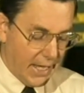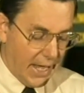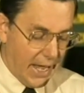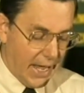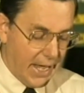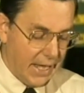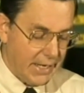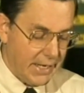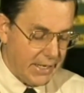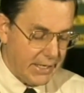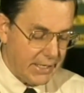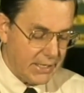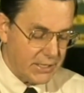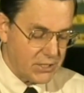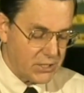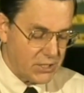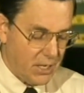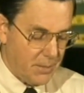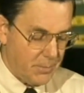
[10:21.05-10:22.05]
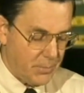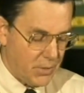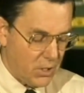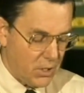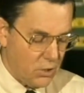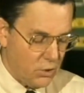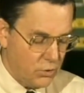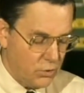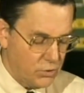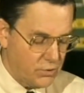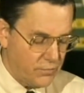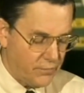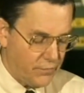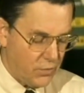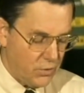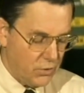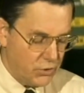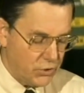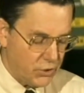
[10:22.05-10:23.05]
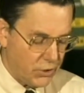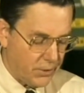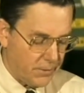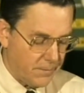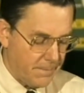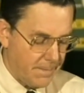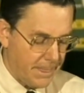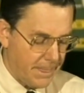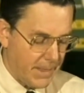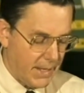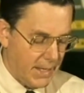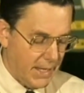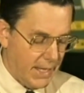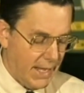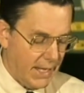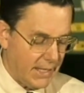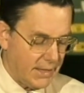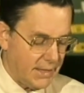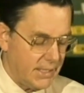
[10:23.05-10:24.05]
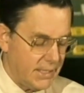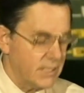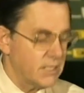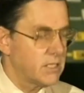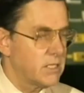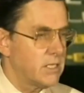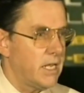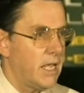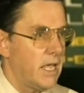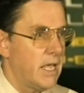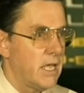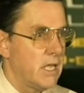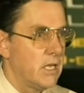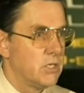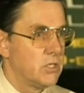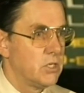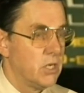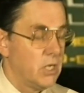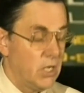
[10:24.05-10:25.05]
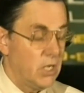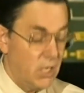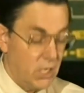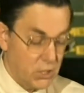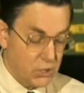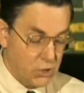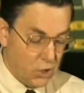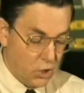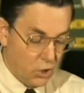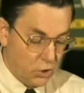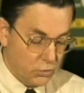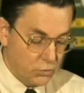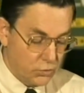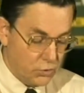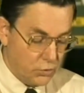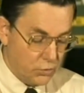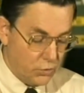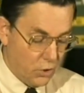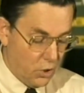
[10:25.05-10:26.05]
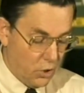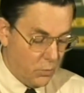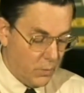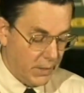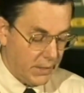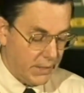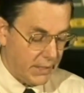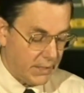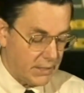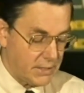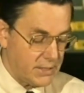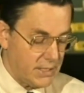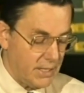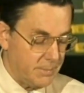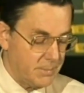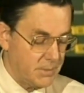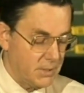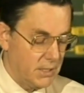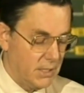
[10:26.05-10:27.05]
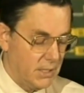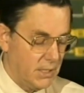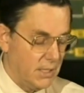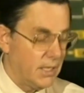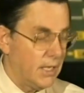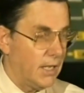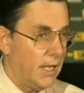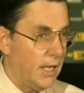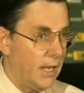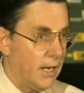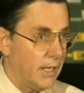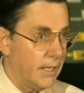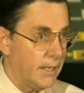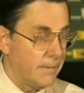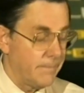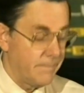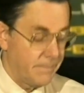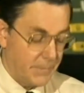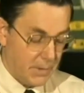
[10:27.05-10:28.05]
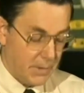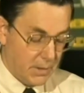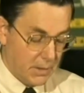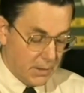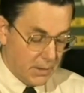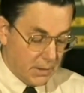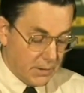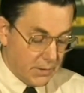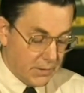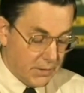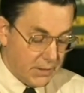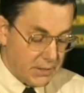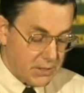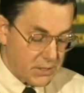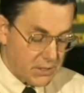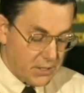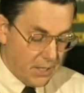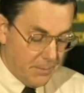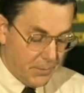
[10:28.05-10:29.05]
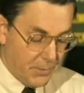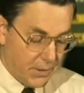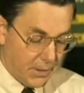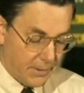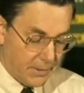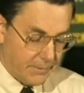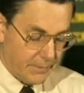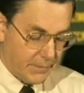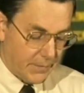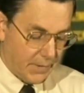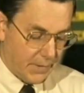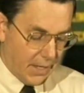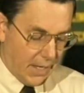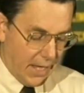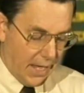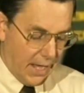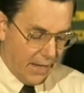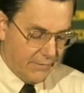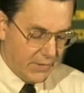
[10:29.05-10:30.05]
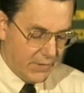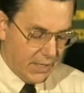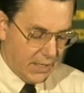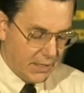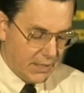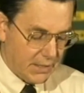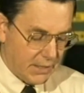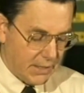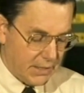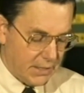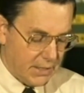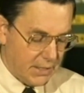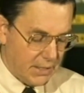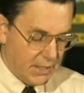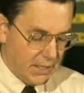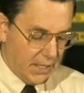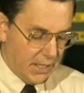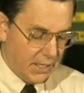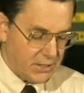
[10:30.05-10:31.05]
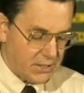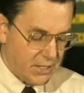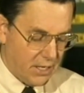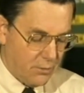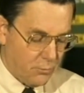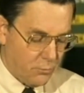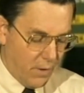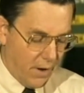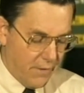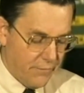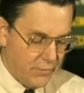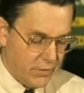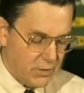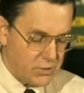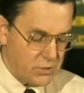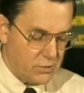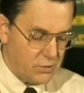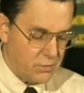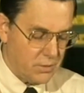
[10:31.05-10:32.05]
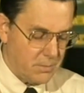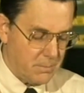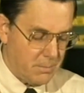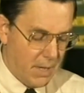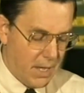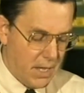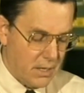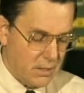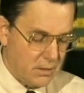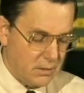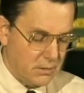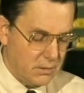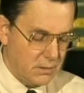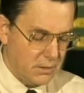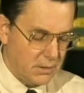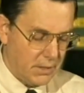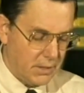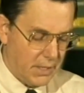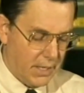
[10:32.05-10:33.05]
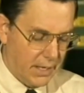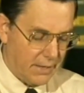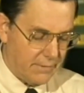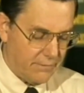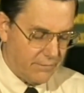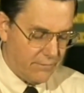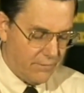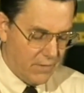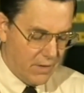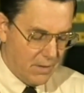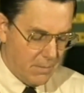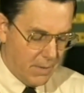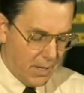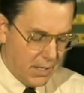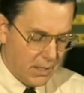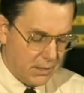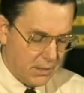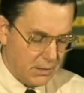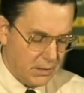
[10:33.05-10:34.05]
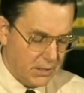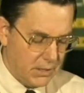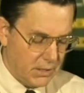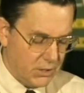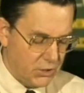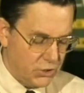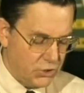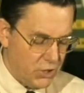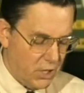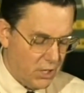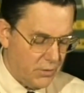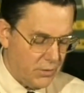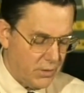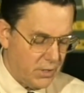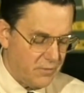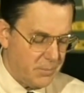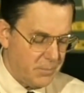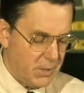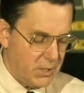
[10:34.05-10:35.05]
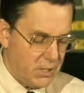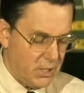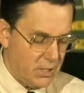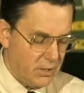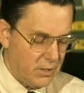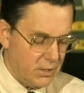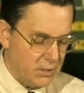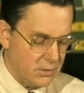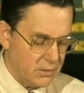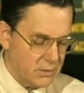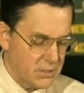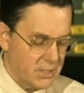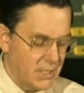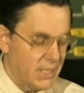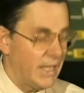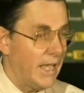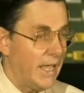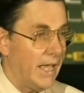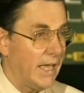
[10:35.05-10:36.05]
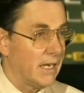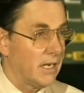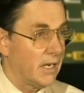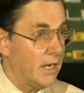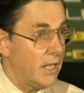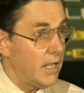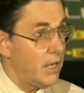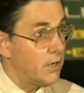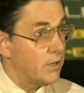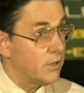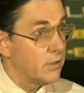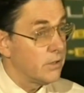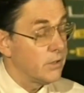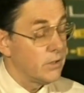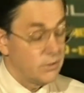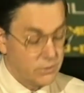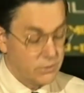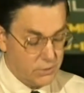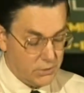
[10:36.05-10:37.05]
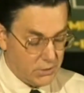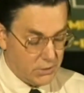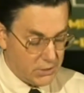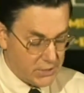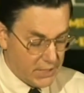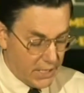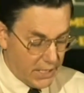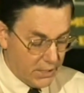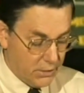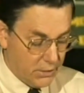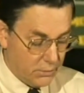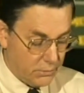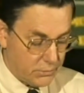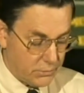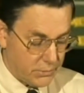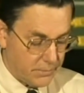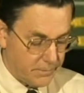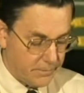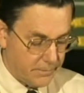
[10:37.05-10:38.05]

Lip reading: and it is something whose future at this stage is known to no one except Allah. This something evidently is a reference to the male and female generative materials and later to the zygote.